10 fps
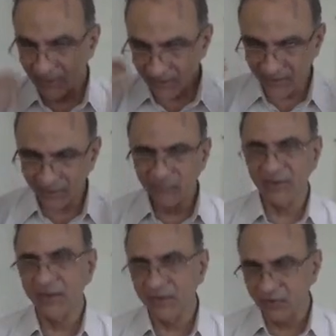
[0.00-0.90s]
I keep
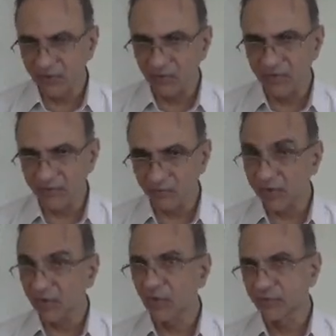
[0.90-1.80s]
saying this nowadays
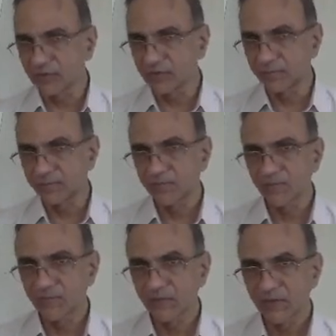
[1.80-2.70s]
very often.
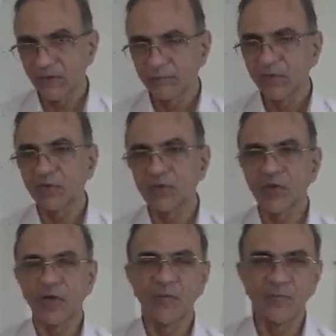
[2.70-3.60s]
Because the
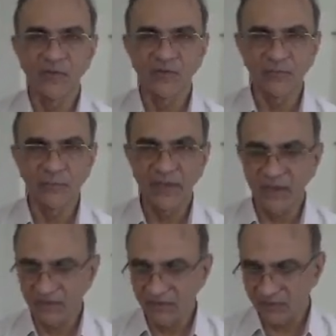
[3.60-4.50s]
common ones, many
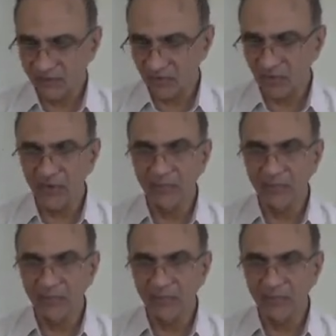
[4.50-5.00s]
others have already